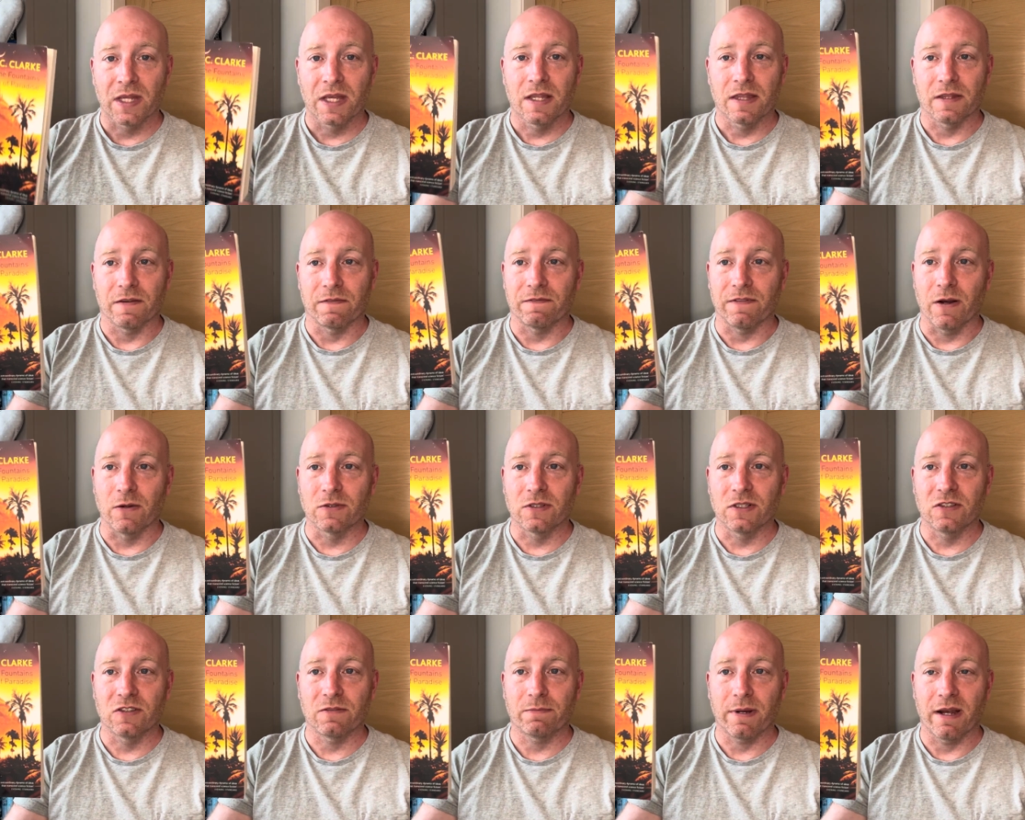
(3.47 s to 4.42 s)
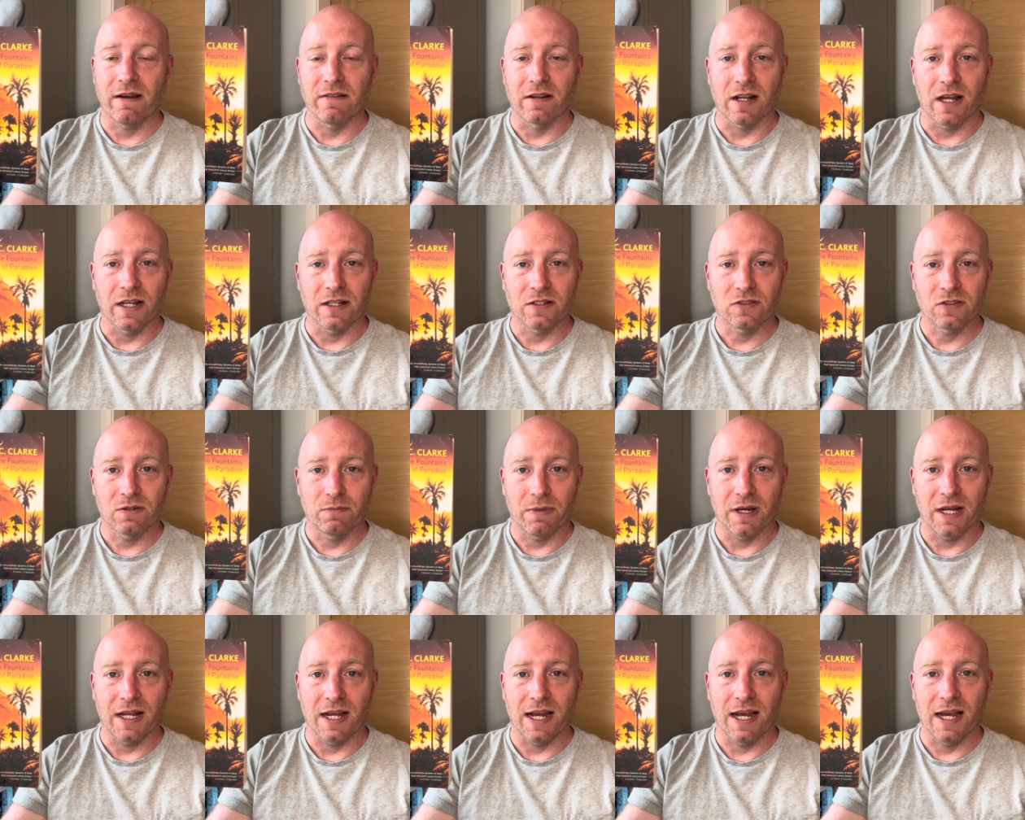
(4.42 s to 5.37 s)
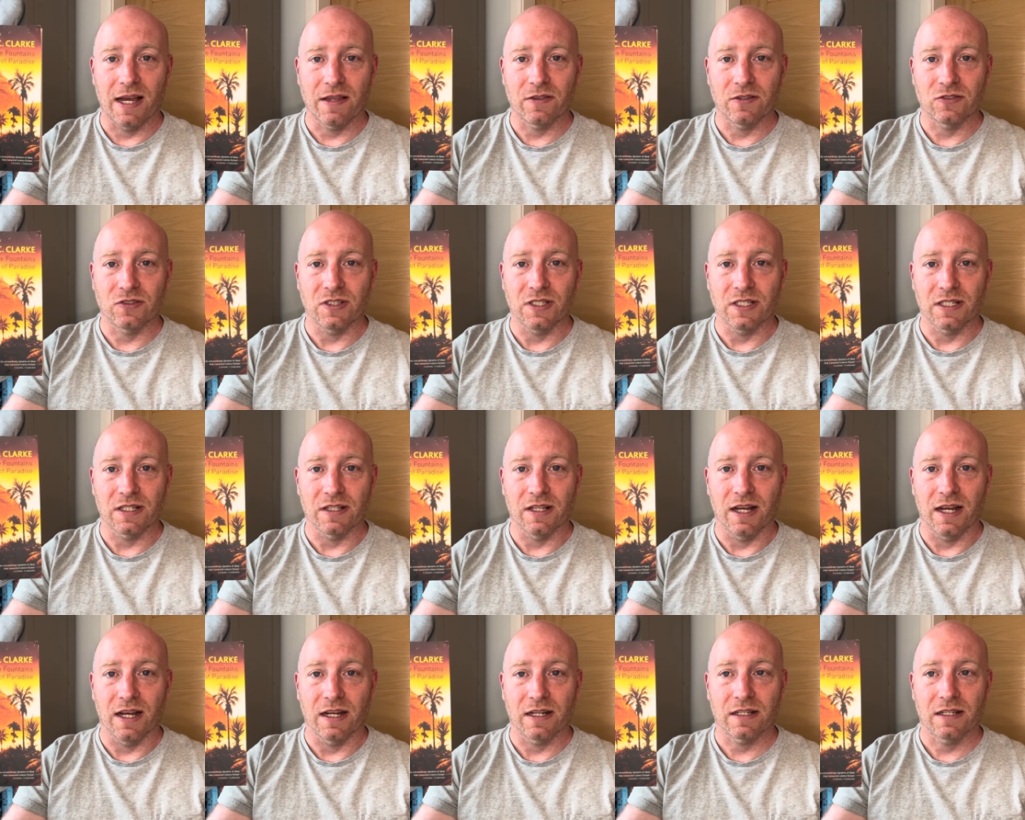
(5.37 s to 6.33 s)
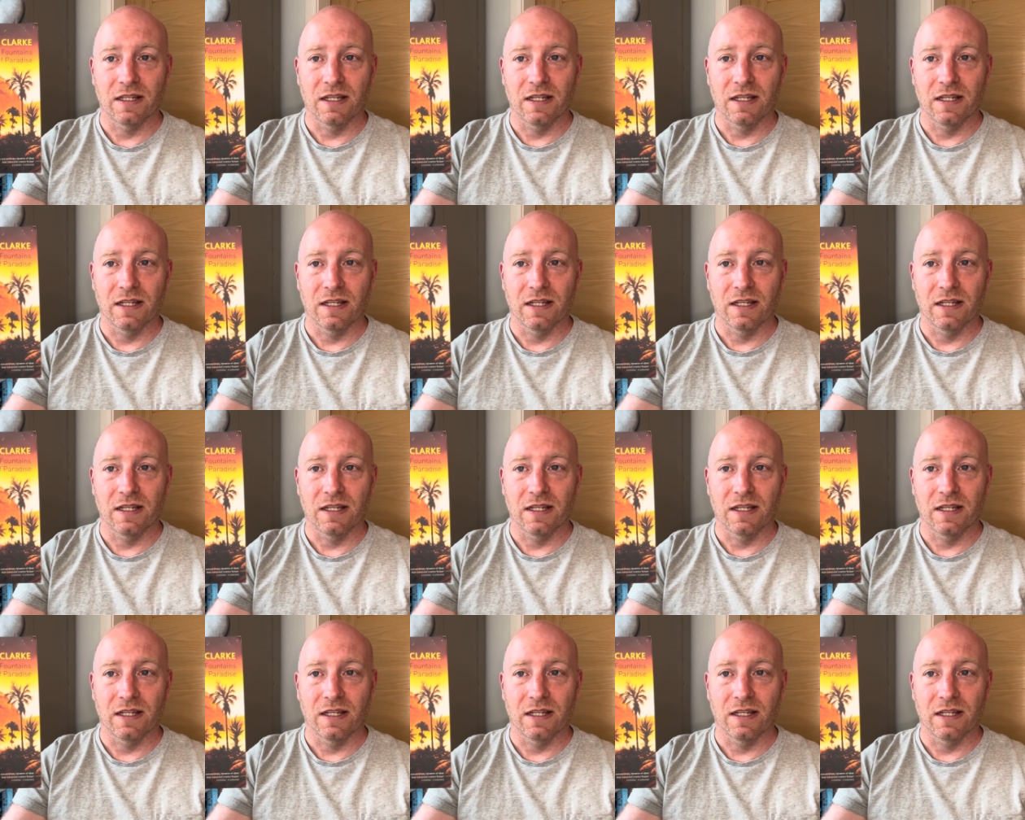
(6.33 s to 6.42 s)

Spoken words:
The Fountains of Paradise by Arthur C Clarke.